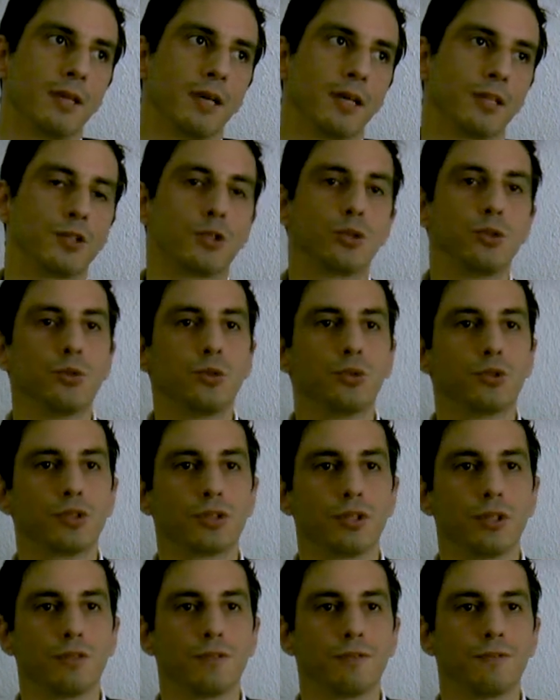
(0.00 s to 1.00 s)

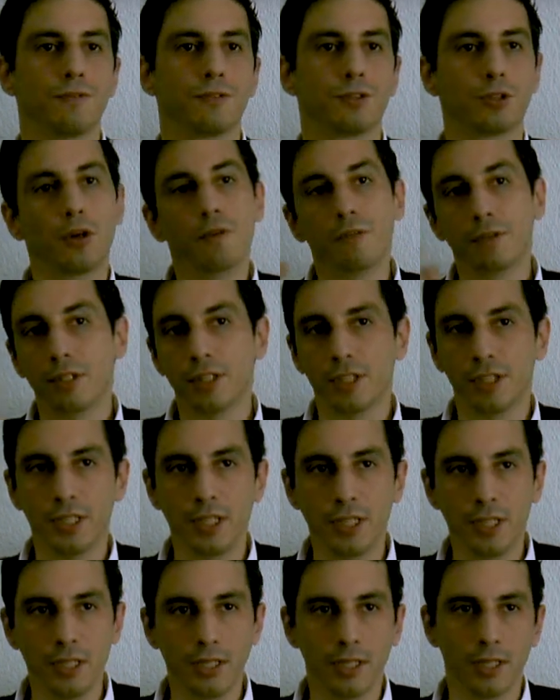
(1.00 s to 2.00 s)
excuse of
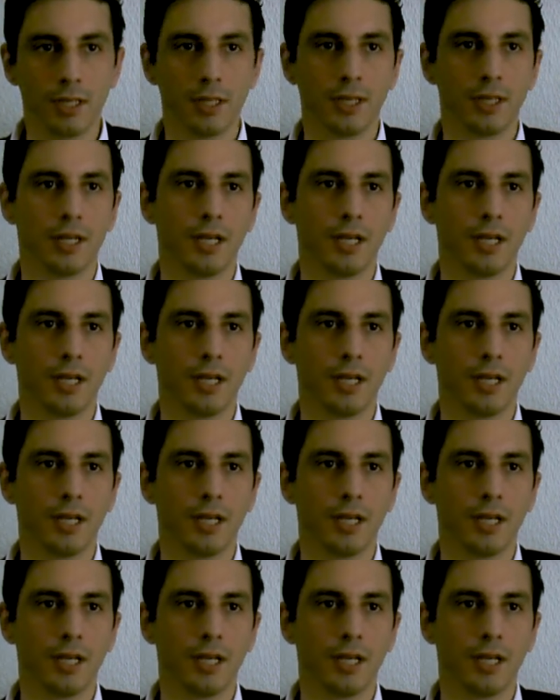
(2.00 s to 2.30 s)
sovereignty